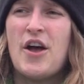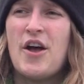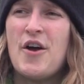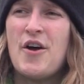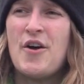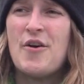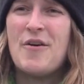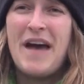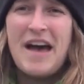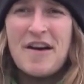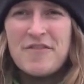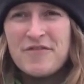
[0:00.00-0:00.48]

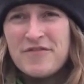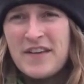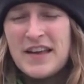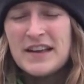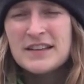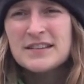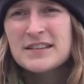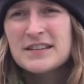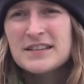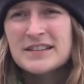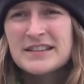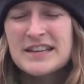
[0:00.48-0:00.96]
uh,
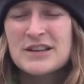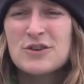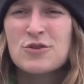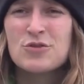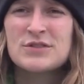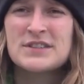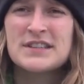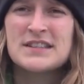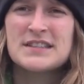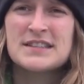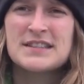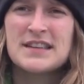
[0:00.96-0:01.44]
affect the
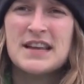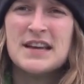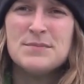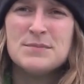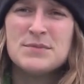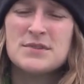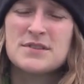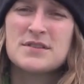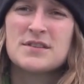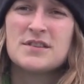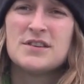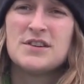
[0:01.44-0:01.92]

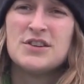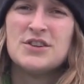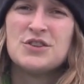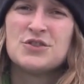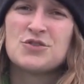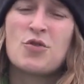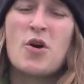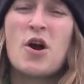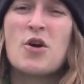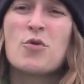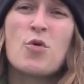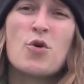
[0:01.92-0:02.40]
ecosystems.
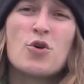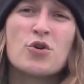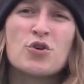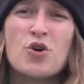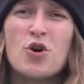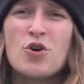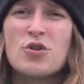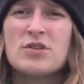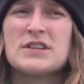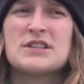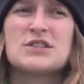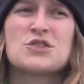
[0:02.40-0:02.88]
So our
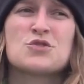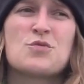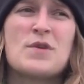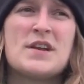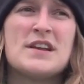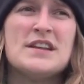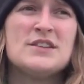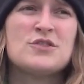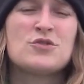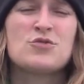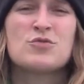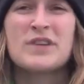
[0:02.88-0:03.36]
goal is
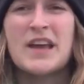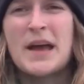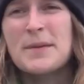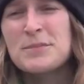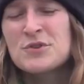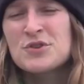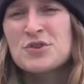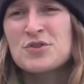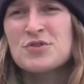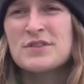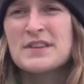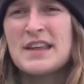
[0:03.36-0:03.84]
really to
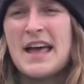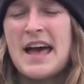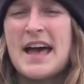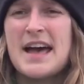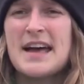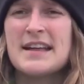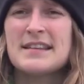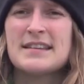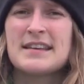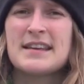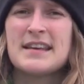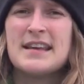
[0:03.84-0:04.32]
capture
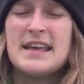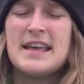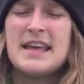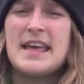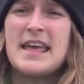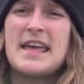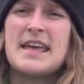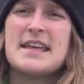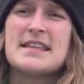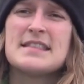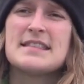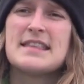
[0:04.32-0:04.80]
that
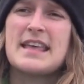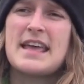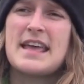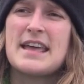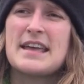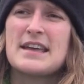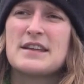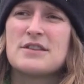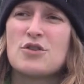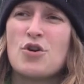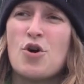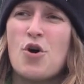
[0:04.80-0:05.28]
and
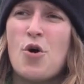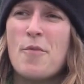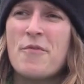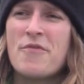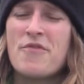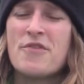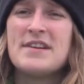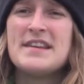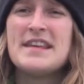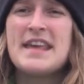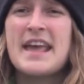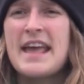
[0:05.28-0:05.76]
then
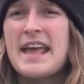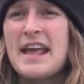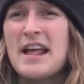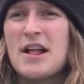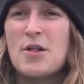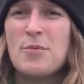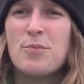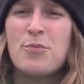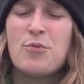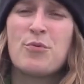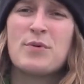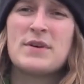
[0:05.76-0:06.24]
hopefully
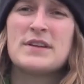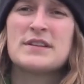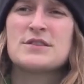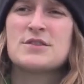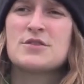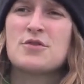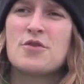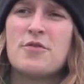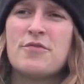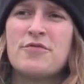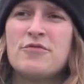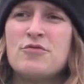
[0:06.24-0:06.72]
help
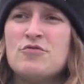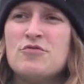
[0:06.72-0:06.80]
with uh,